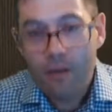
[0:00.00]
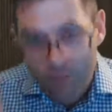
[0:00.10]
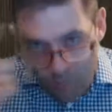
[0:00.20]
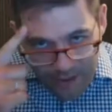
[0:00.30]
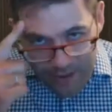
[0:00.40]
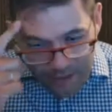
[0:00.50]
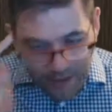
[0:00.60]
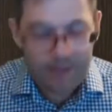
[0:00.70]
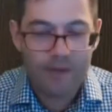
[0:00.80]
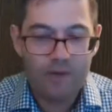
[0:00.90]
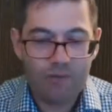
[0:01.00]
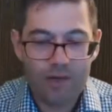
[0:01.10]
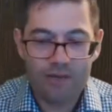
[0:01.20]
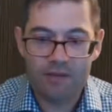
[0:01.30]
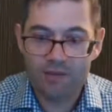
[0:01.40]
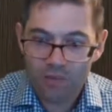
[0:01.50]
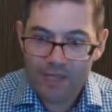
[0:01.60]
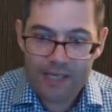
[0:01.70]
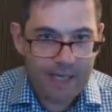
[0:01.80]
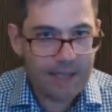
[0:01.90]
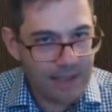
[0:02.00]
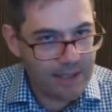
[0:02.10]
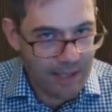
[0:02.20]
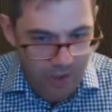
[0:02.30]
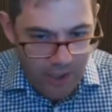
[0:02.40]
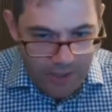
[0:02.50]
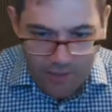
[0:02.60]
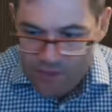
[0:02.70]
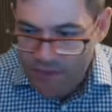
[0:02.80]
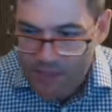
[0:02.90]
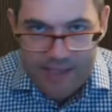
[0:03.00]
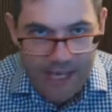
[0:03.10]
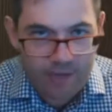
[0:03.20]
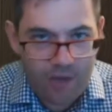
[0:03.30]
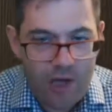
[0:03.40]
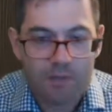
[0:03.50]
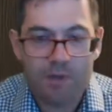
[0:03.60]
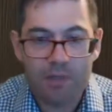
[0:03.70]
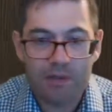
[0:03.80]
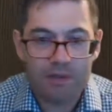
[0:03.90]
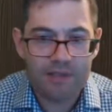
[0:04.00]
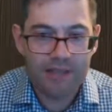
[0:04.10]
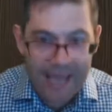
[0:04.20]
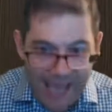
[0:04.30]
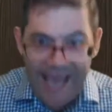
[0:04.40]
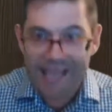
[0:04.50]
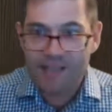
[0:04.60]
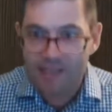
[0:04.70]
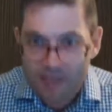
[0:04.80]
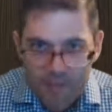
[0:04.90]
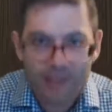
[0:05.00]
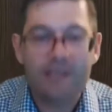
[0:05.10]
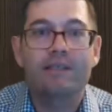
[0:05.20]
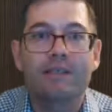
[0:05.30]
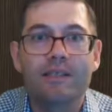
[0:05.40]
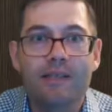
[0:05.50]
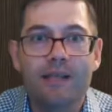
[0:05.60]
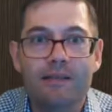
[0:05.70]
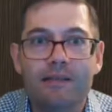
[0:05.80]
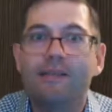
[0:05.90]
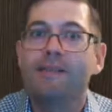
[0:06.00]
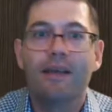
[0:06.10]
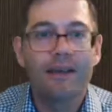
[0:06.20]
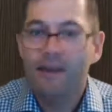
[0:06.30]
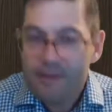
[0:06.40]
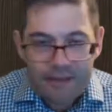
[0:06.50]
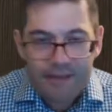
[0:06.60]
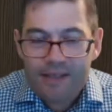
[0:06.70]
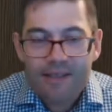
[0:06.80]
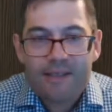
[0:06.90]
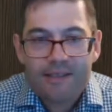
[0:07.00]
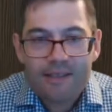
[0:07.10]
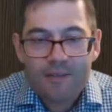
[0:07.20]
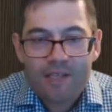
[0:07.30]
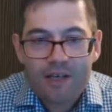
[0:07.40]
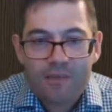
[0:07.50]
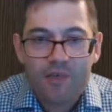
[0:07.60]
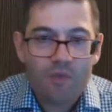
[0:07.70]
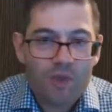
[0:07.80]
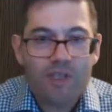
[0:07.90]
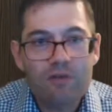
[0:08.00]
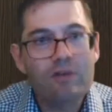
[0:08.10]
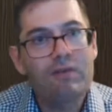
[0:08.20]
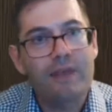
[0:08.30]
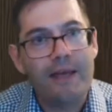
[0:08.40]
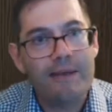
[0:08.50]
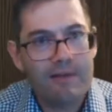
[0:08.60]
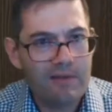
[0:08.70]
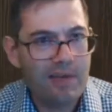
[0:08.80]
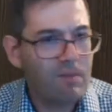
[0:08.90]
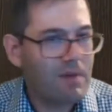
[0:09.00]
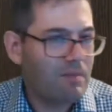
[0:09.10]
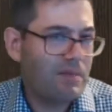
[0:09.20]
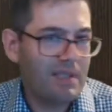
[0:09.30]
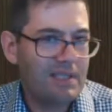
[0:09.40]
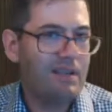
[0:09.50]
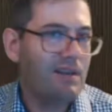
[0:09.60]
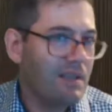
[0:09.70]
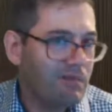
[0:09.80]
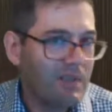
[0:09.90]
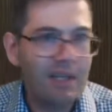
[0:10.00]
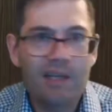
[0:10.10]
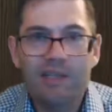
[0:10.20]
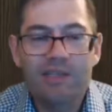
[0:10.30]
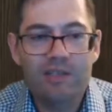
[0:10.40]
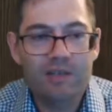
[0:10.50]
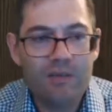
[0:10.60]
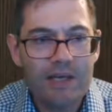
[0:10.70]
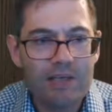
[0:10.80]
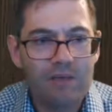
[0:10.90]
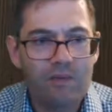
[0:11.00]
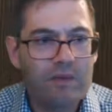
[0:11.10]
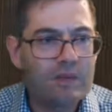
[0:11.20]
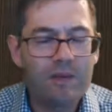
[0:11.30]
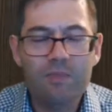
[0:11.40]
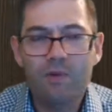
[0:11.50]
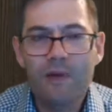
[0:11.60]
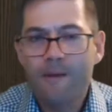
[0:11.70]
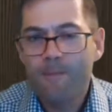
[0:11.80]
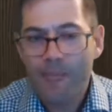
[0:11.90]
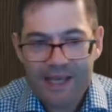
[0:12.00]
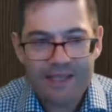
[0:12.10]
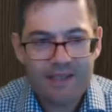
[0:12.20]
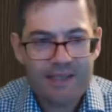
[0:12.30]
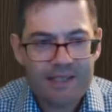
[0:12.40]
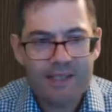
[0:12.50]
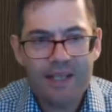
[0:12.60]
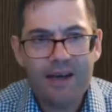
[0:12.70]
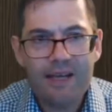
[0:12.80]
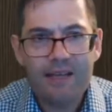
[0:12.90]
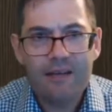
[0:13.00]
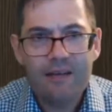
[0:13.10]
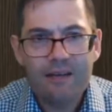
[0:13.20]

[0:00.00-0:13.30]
We think as writers, we need these adjectives and these adverbs because they add something to the sentence. Sometimes when you do that, you come up with a slightly ridiculous situation. For example, is the slide